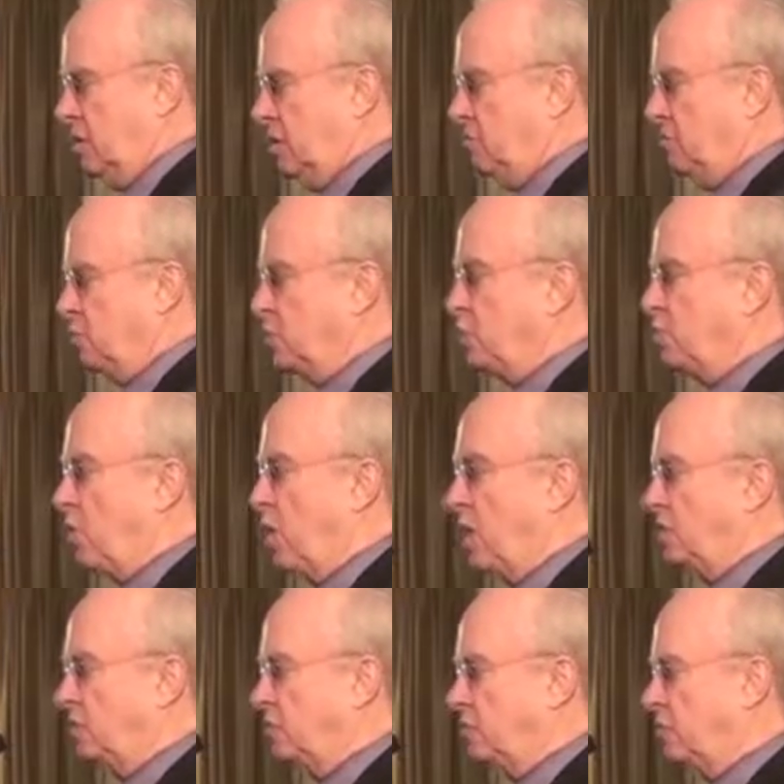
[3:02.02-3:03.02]
the first
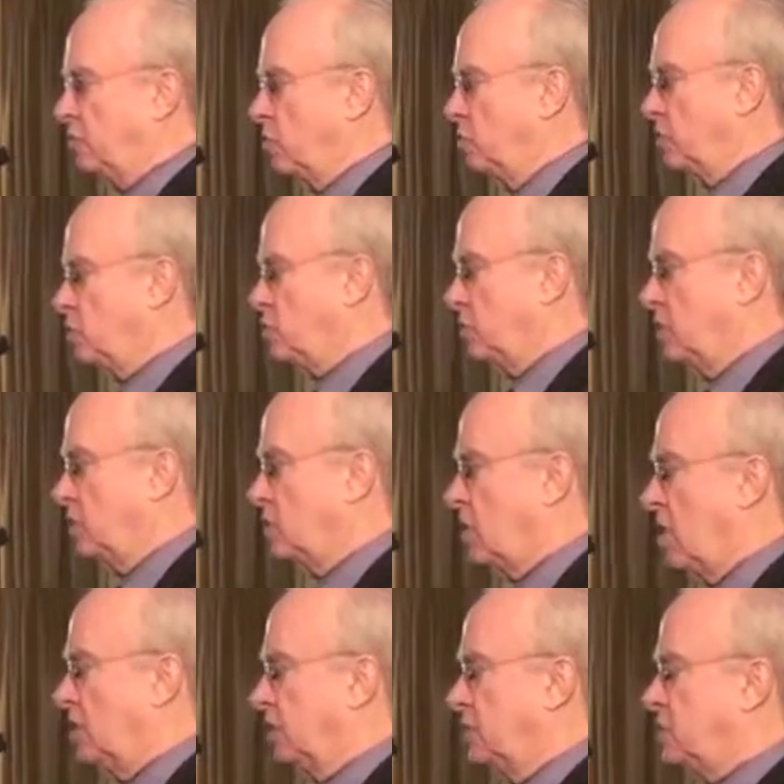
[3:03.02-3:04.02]
prize for Holy Trinity
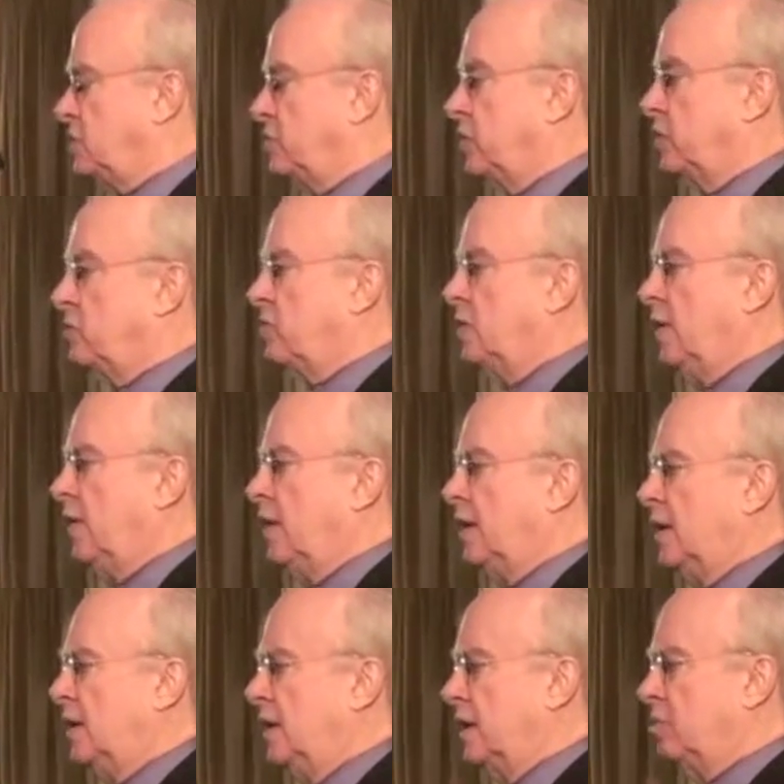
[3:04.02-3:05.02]
College,
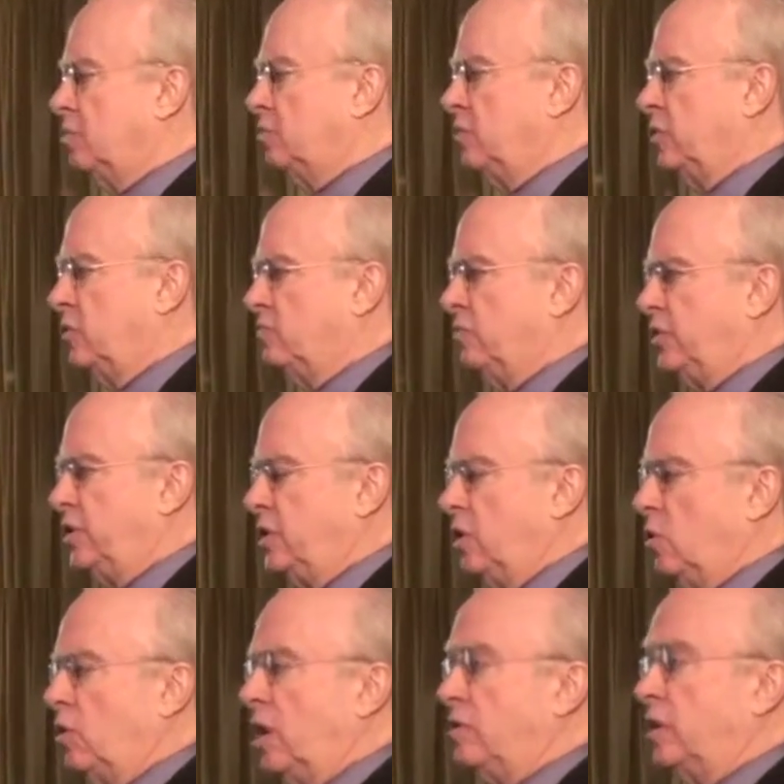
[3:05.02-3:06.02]
their
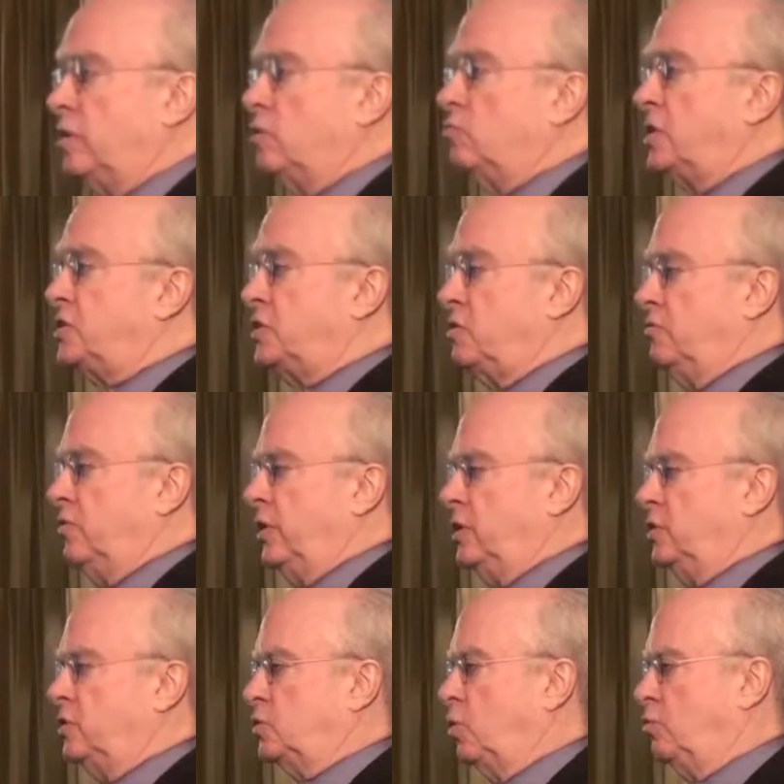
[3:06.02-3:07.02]
video, and then the rest of the
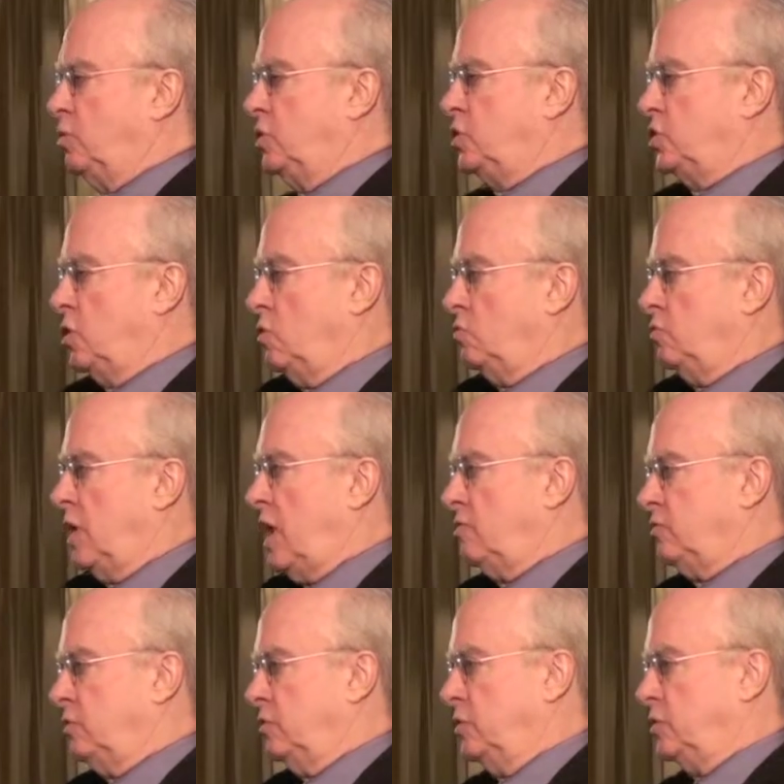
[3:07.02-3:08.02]
videos will be shown
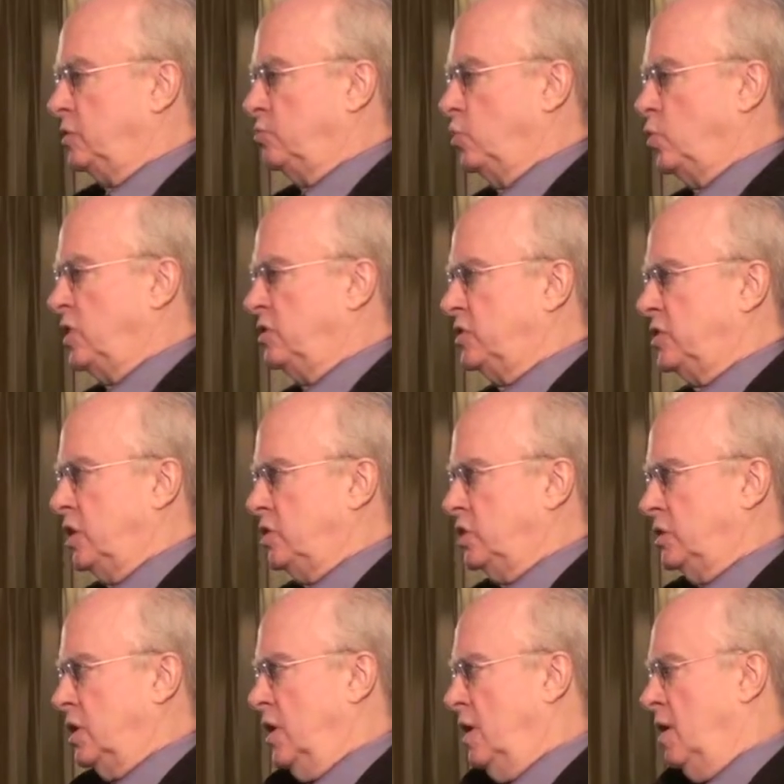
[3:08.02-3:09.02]
after this morning
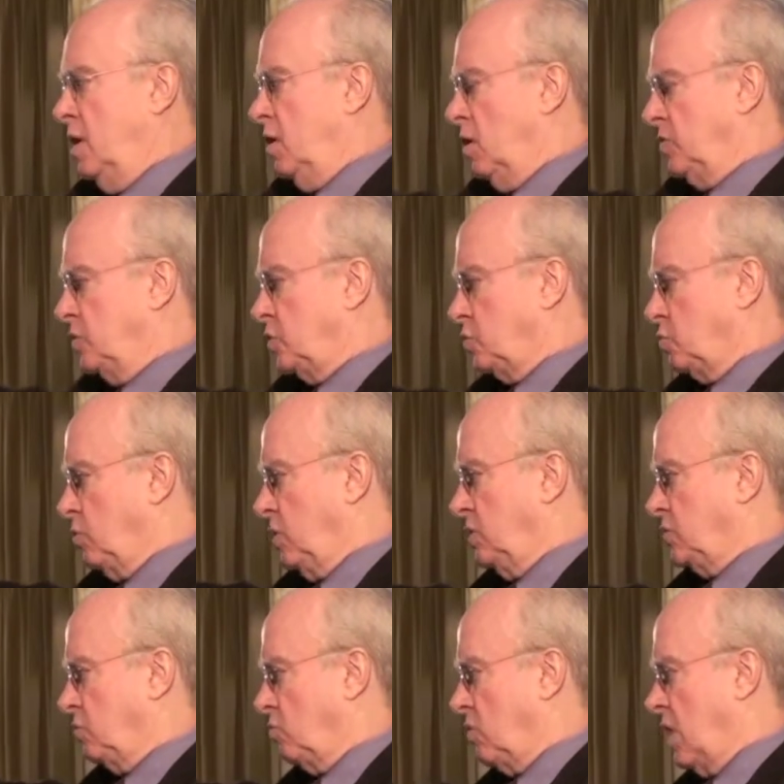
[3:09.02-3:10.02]
session on the
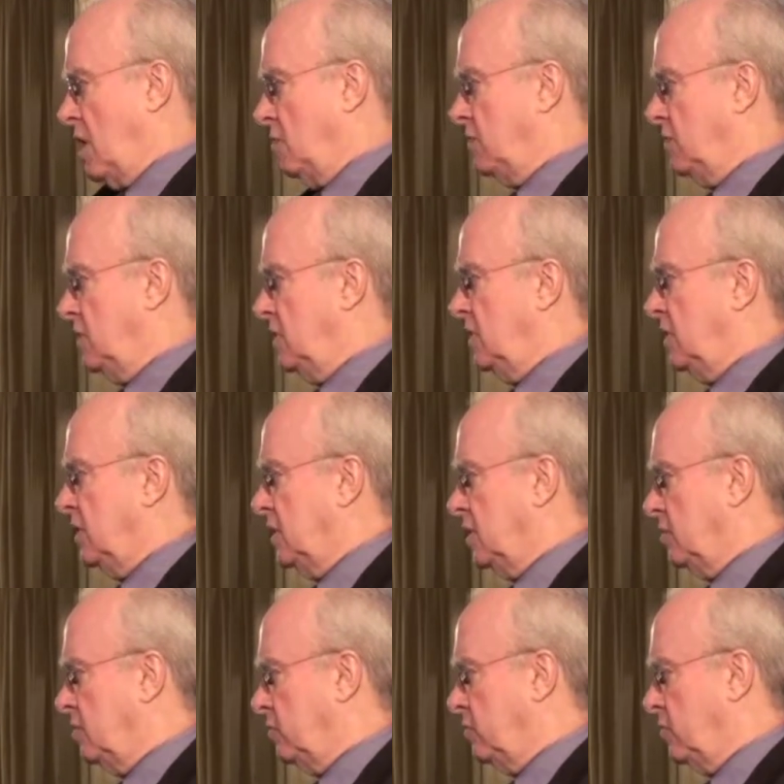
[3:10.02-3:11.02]
screens around
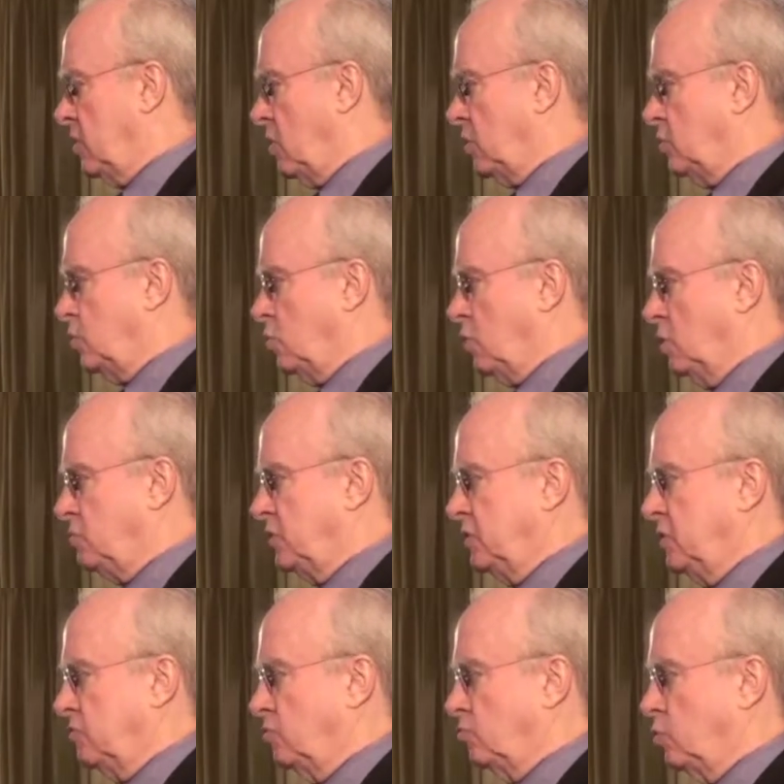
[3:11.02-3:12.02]
the auditoriums
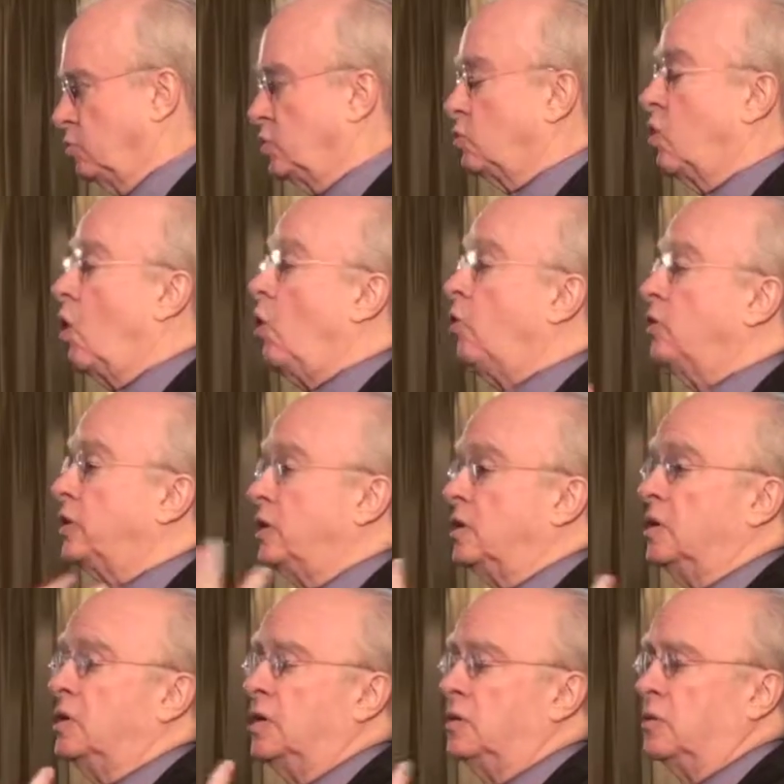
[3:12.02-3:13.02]
in different rooms. So all
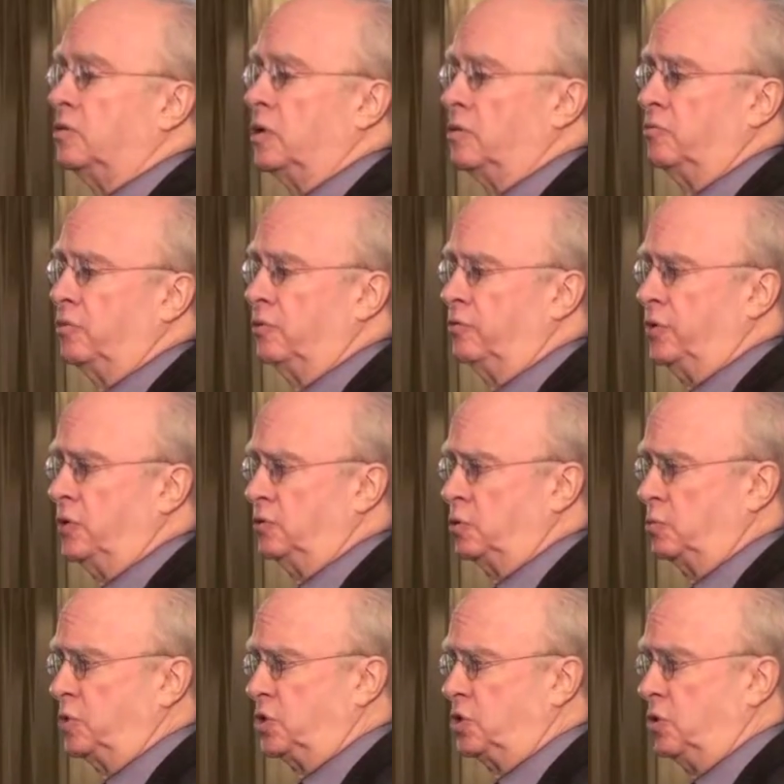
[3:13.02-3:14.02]
the
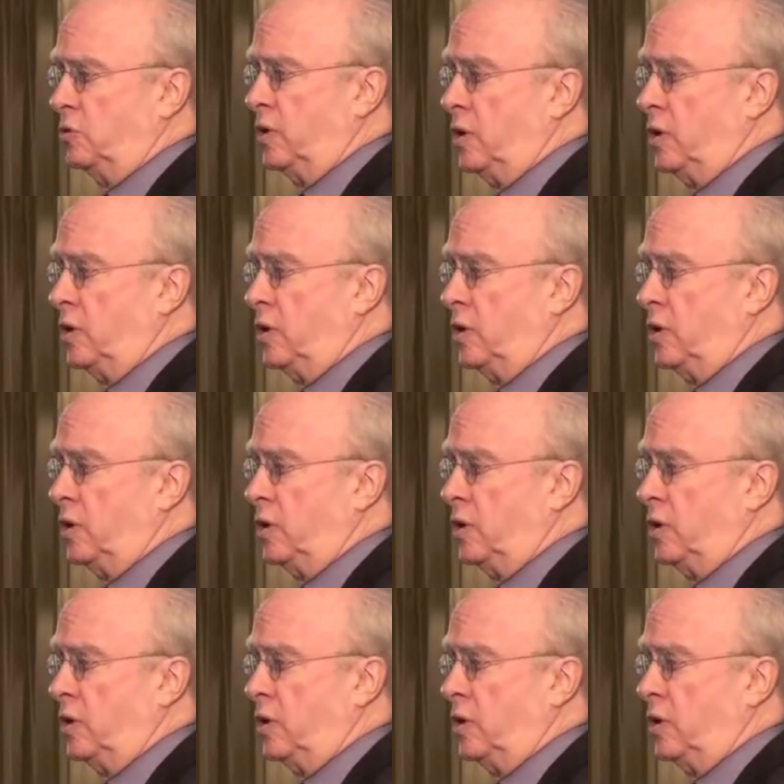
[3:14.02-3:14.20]
videos will be shown